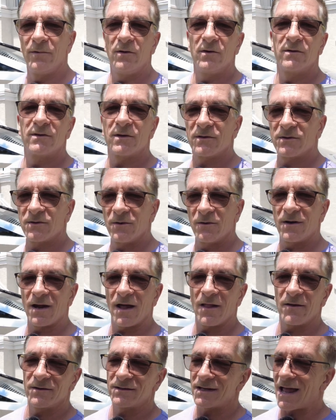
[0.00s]
use those 2
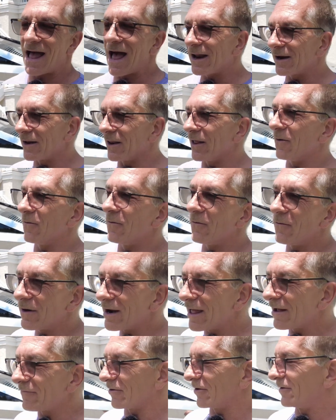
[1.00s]
colors. I don't know,
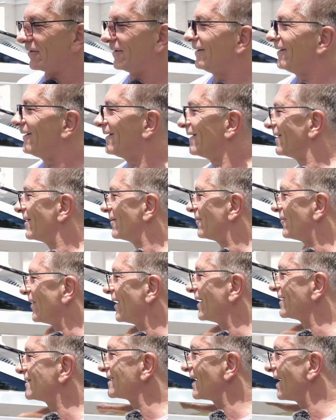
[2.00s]
whatever.
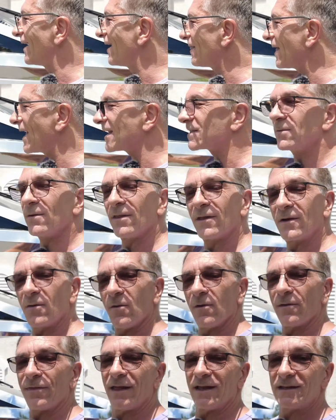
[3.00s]
But that's one of the
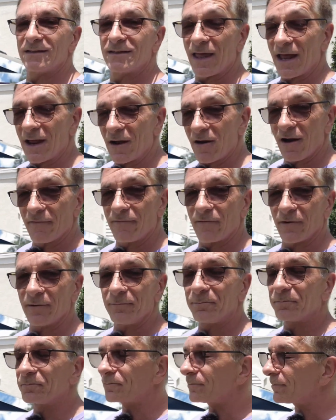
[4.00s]
cool things they
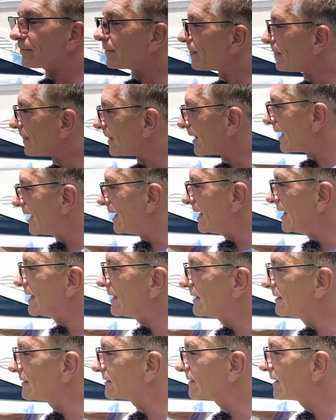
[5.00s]
offer,
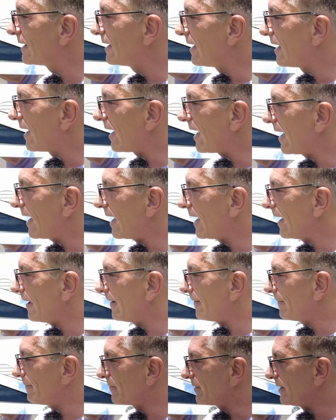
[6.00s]
is
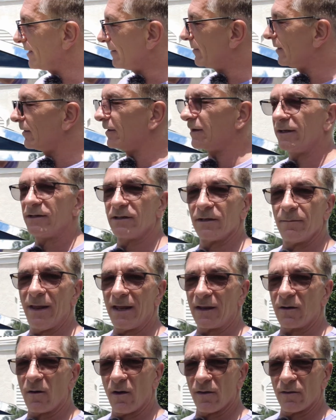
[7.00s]
the ability to
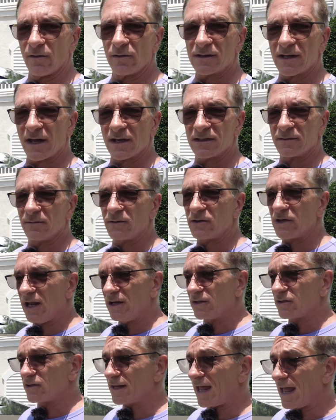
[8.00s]
make all those custom
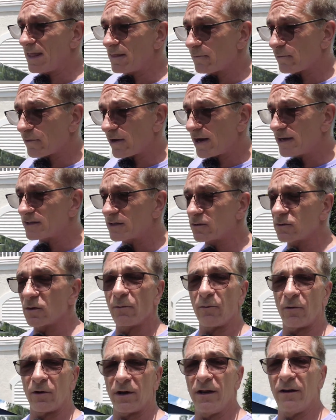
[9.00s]
changes, and the prices are
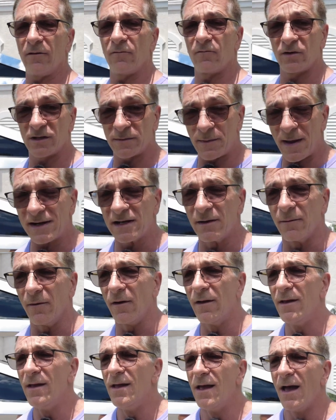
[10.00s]
pretty
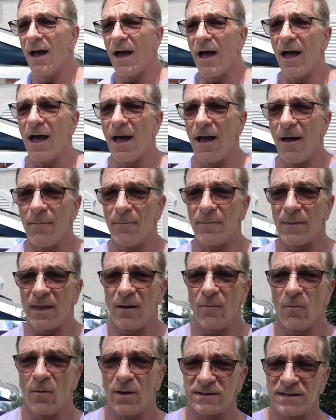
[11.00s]
respectable.
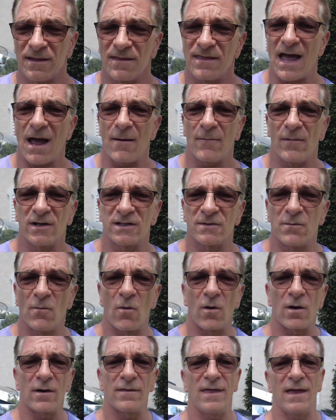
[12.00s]
It wasn't that much
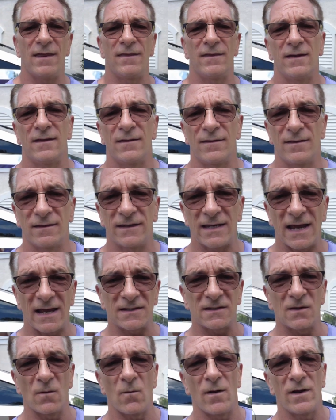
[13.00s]
more than the
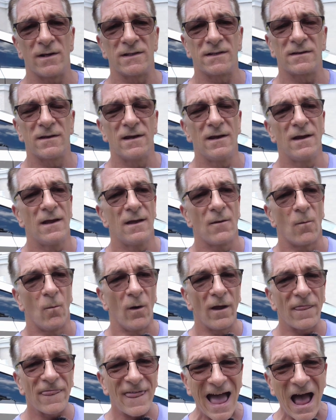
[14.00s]
Tesla ones
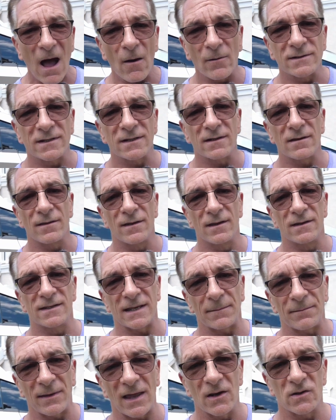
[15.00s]
without the
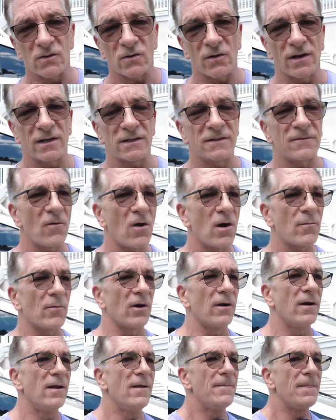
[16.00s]
step-down
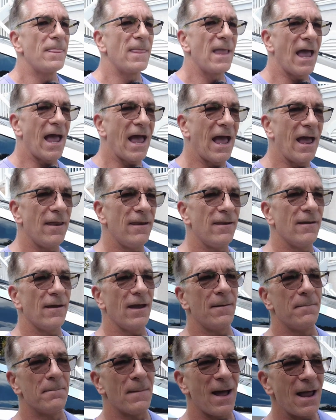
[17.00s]
transformer, and
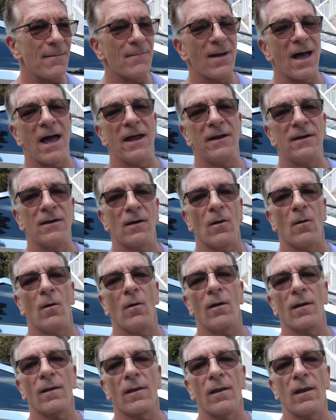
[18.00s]
in my mind,
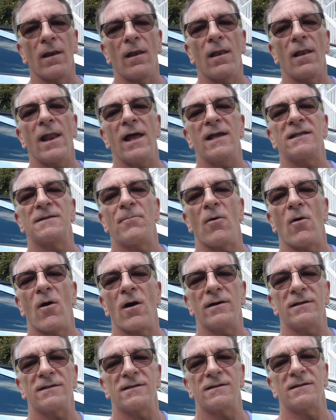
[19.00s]
less
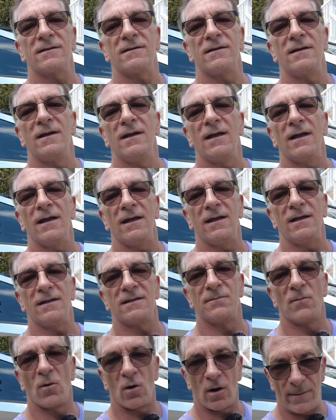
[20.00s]
parts
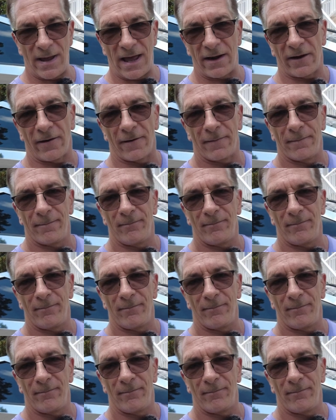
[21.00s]
is more better.